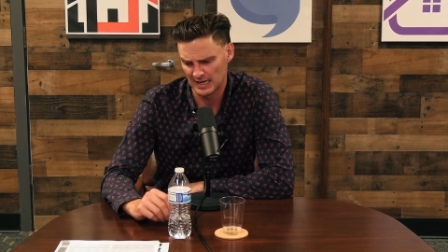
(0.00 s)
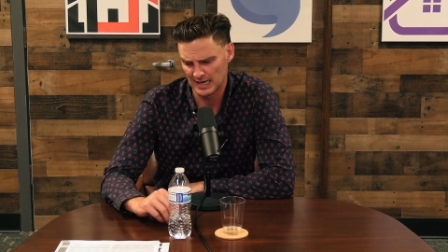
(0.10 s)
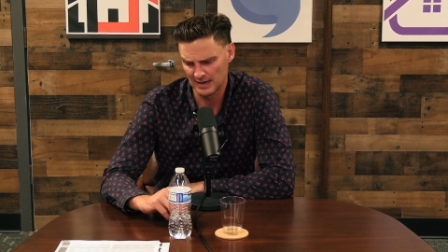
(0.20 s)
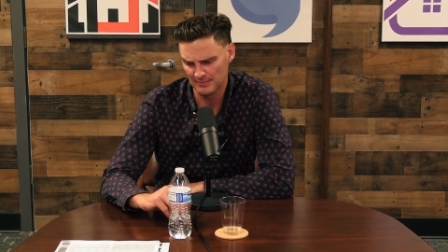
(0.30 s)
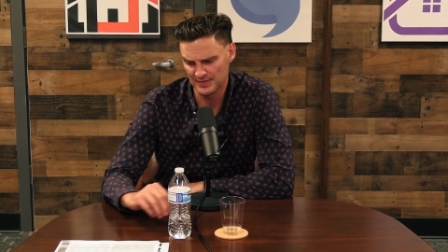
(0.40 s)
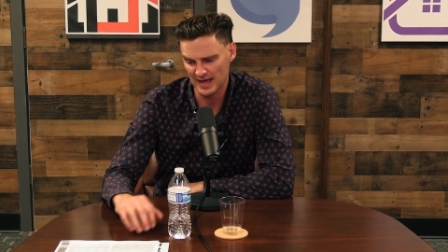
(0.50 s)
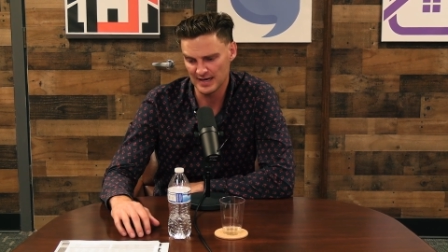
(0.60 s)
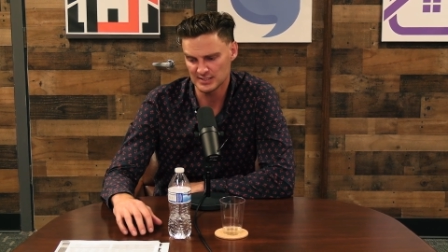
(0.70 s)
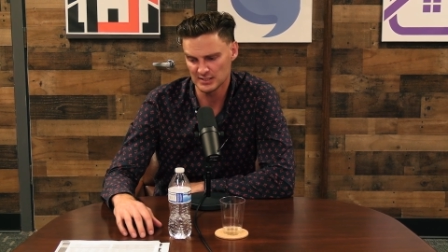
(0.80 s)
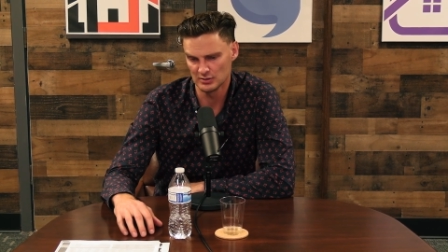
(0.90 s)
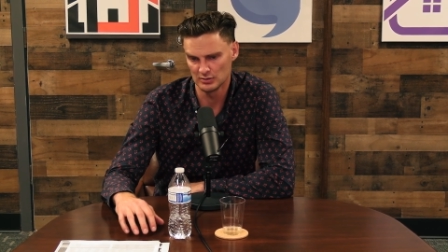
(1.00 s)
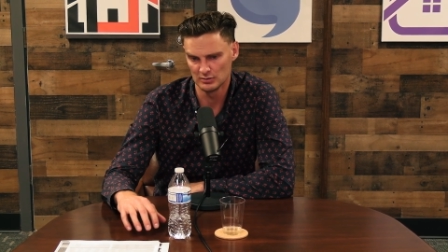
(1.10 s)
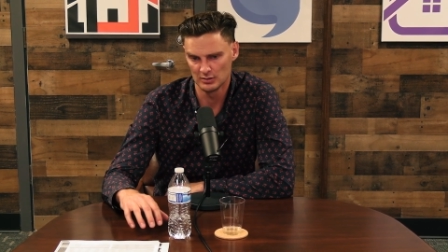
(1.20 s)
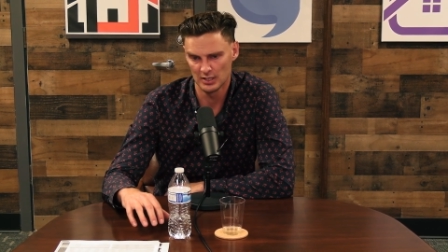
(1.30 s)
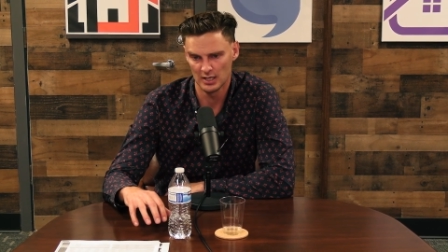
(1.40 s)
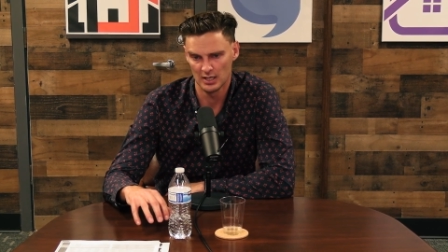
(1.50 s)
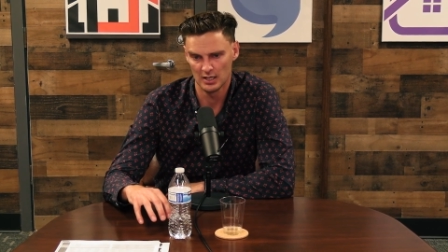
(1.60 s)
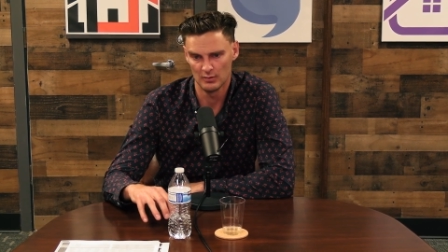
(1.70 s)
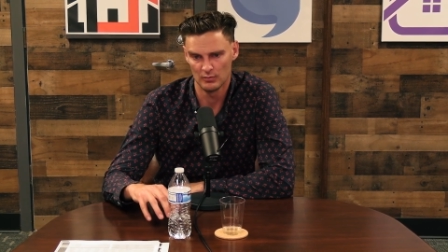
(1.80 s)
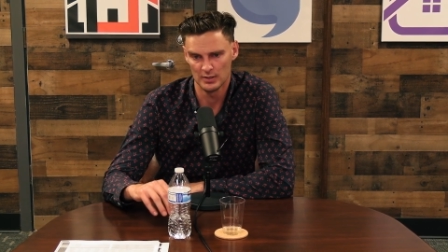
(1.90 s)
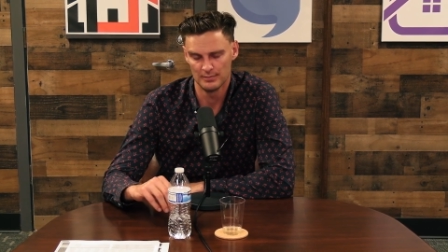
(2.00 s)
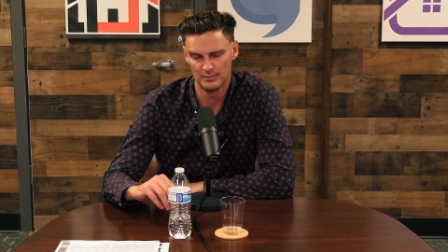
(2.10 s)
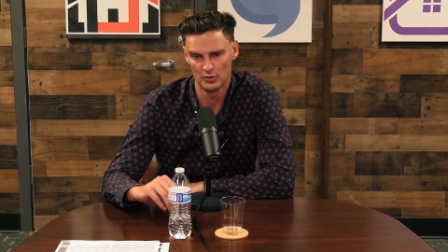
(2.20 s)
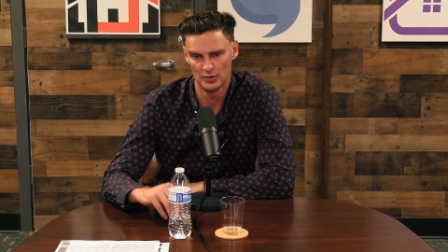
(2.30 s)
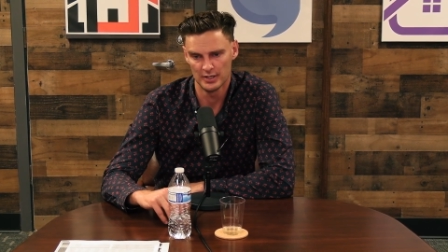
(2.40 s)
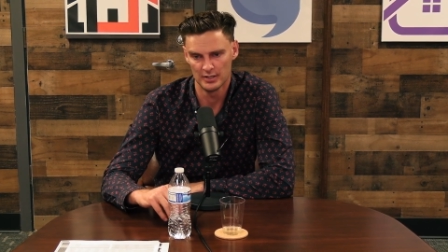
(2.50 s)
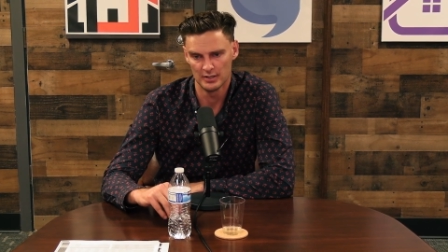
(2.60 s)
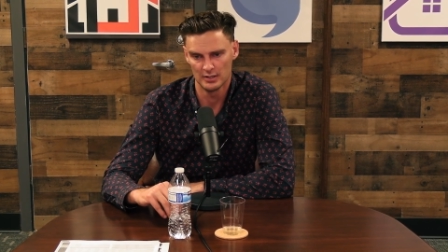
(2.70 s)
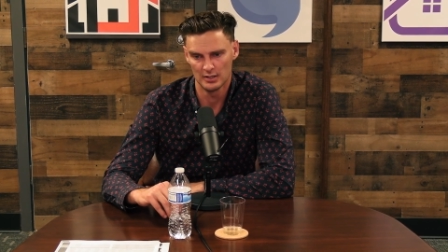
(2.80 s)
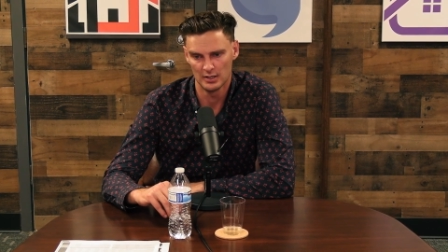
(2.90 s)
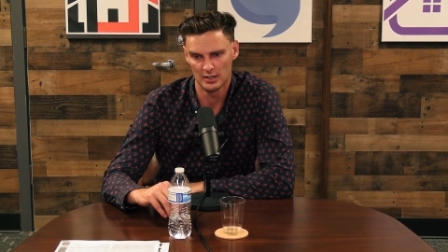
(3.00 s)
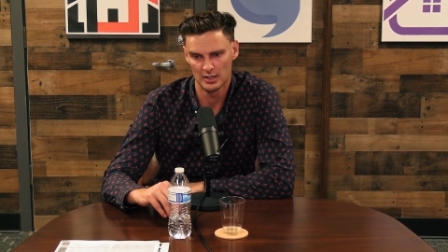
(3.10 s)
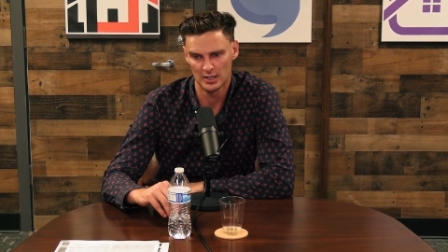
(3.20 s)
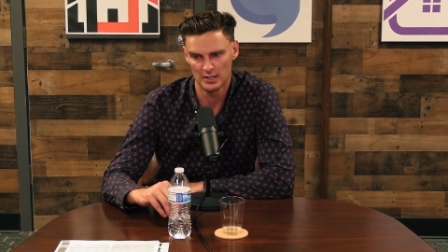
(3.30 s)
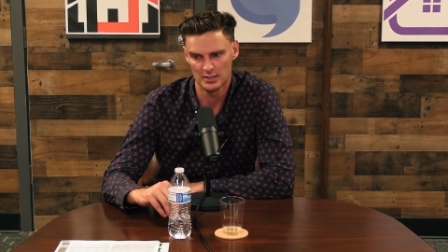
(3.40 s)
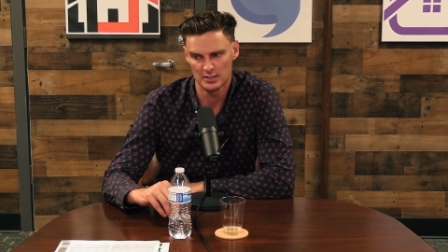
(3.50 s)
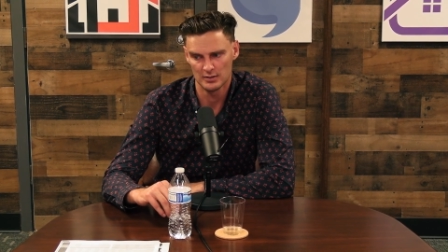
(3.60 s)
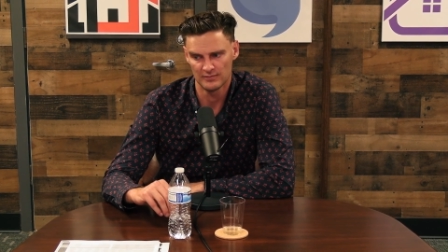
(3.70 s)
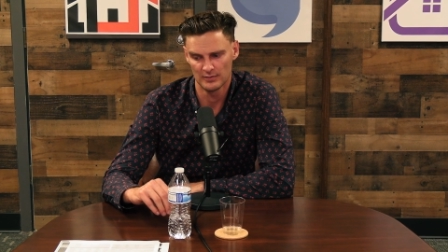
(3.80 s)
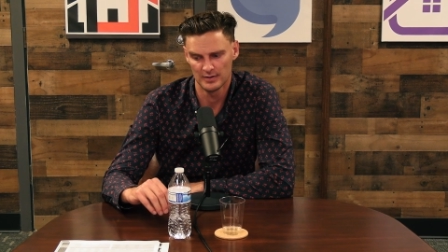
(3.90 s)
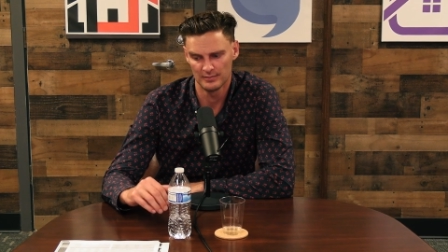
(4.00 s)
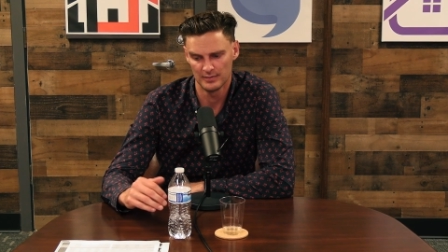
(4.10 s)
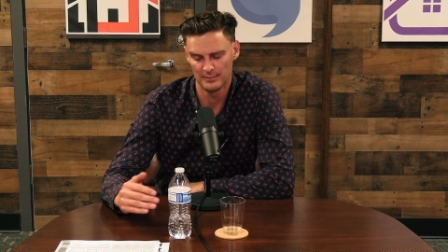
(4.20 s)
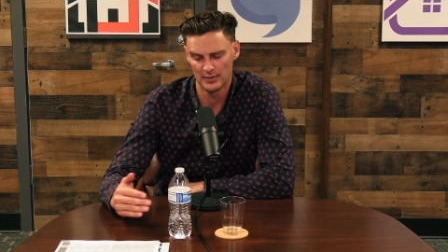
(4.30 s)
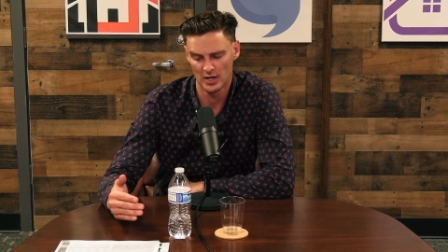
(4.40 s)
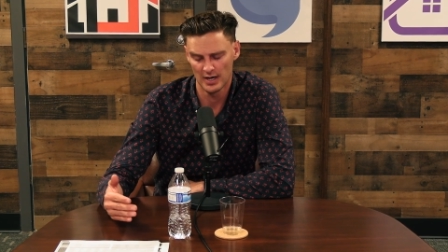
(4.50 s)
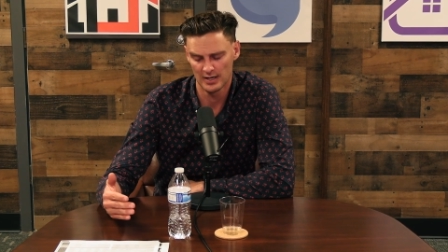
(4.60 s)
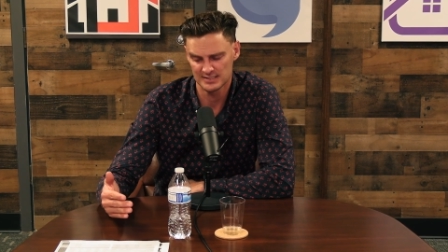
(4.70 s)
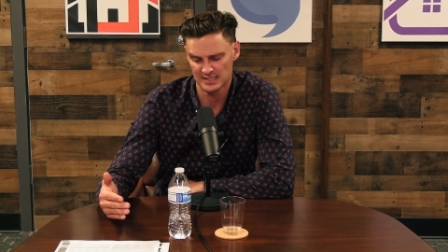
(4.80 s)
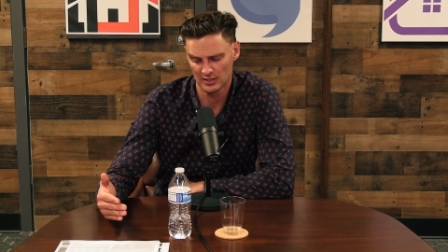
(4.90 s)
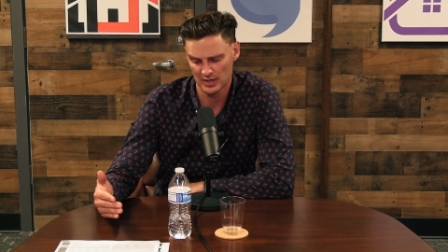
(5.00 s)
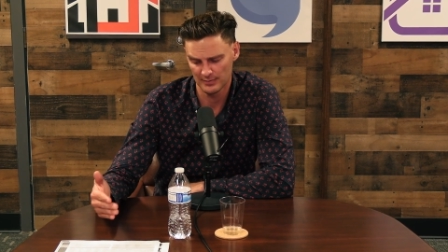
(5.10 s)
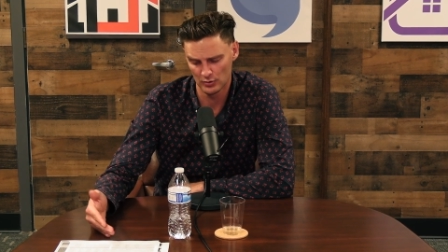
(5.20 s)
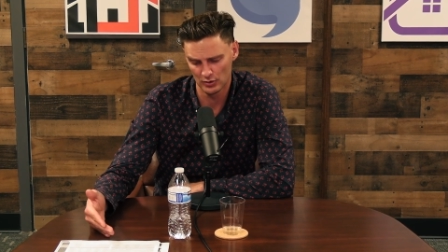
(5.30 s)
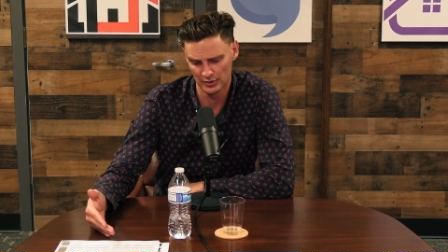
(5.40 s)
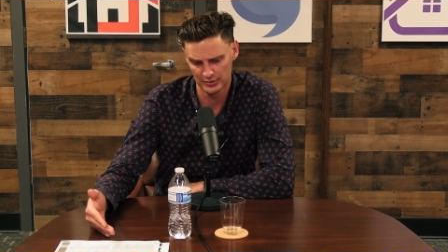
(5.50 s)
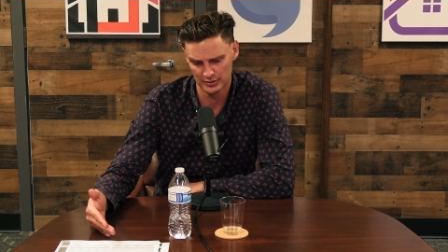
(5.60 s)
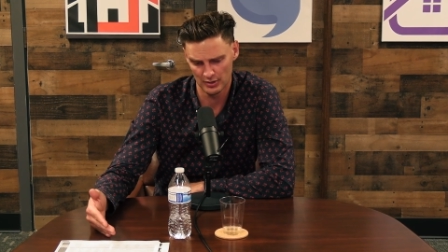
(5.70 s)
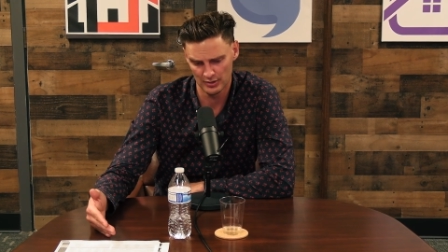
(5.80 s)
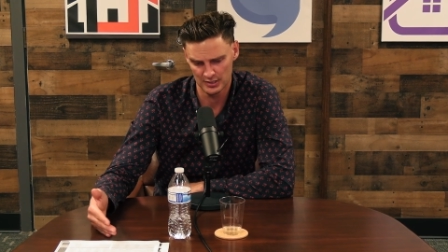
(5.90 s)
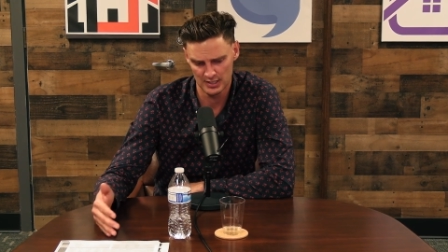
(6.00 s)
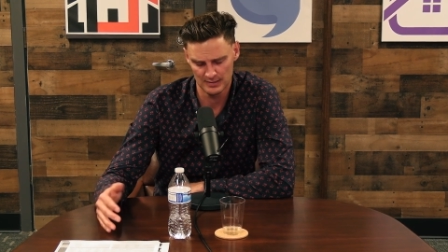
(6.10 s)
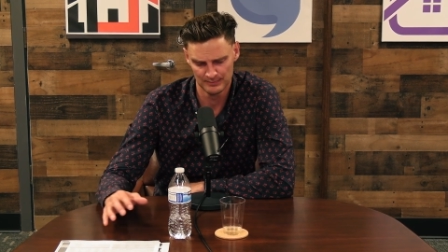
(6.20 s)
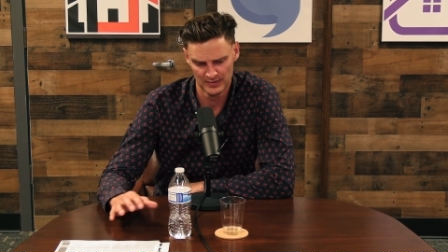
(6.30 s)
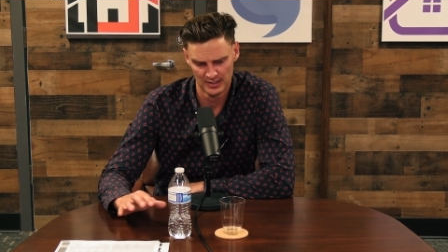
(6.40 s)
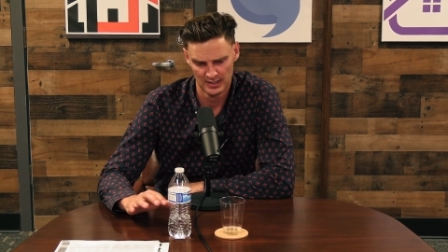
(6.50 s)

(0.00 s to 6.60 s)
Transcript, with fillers: Um, that deal, uh, we bought it and from a, a, buy, a seller out of Portland, Oregon.